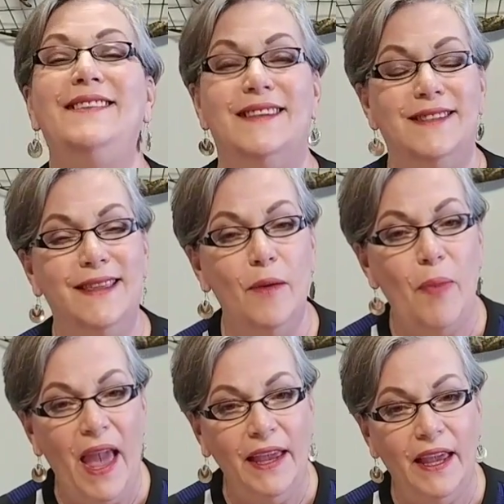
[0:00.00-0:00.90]
is into the
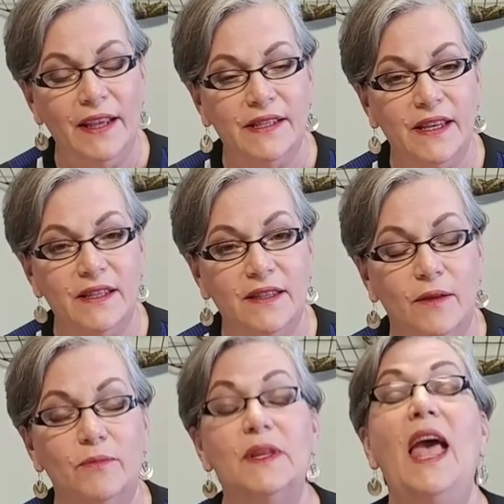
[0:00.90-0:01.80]
banking
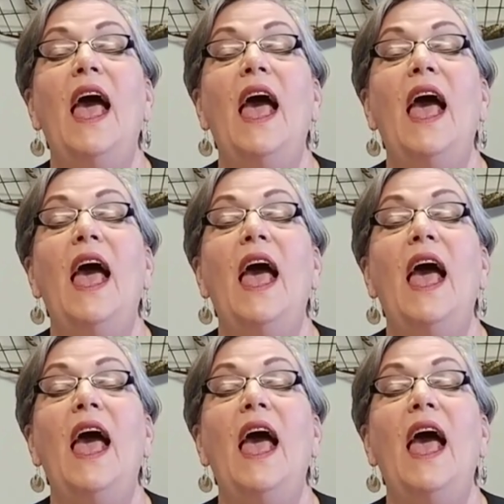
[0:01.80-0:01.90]
system.